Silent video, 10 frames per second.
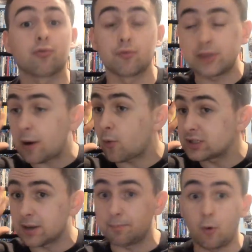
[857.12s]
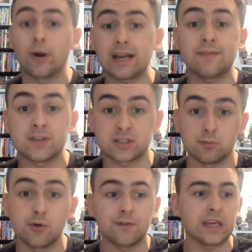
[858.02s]
there was a point in this
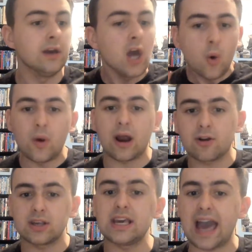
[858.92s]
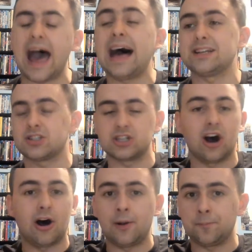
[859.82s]
movie where he asked,
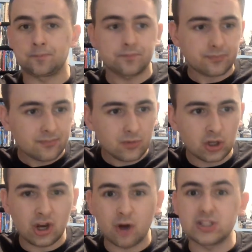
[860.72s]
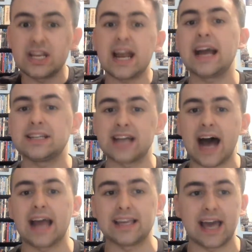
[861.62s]
you know, did I
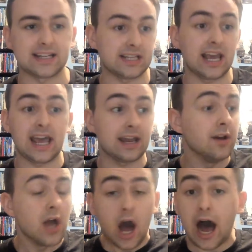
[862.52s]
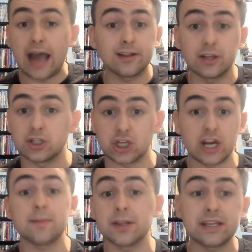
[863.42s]
die yet? And I
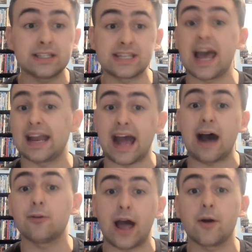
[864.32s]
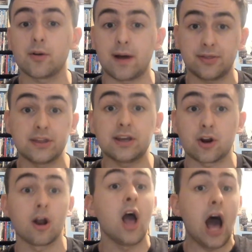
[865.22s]
legitimately said out loud in my
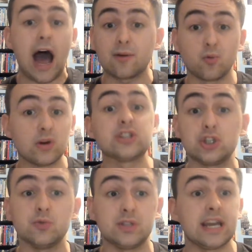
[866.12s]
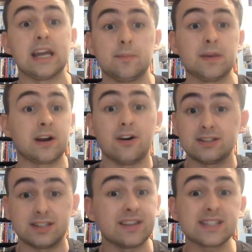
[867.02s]
theater, I wish you did,
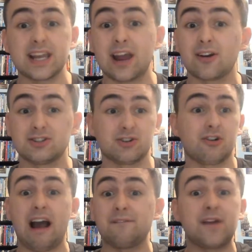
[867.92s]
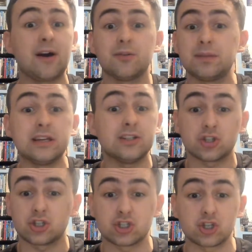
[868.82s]
because this character I found to be
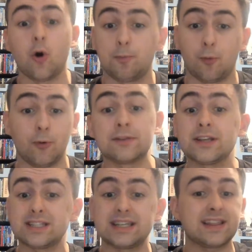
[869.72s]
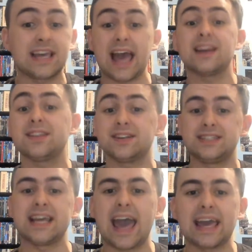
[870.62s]
just so pointless, and at the end of the
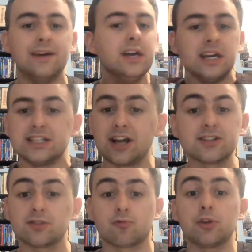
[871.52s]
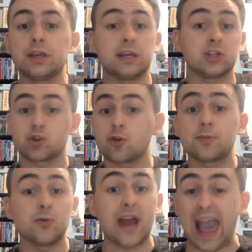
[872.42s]
day, doesn't really
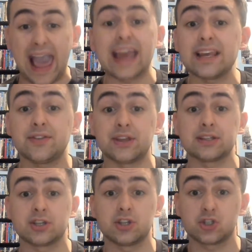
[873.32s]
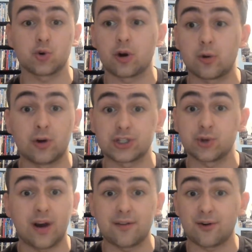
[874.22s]
contribute anything to the story
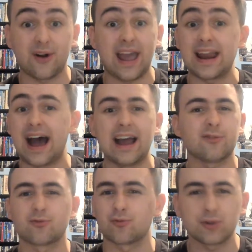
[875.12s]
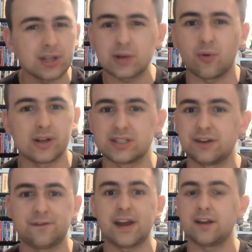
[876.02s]
whatsoever, and I really wasn't
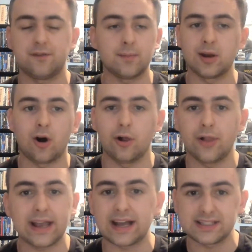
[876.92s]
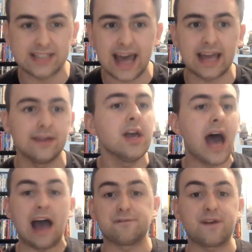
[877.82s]
a fan of him at all. Like I said,
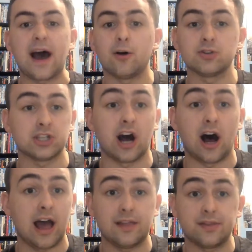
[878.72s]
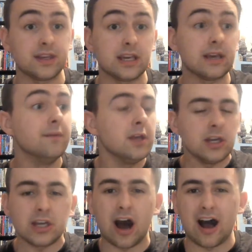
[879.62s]
I found
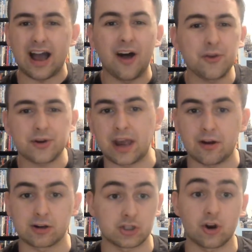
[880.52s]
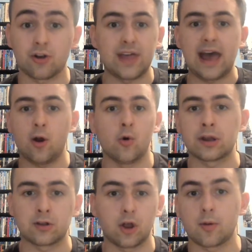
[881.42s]
other character that Owen
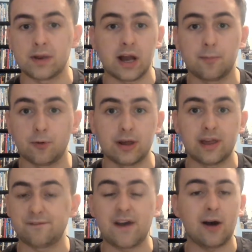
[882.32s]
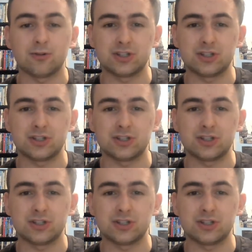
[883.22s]
and Claire meet up with, I found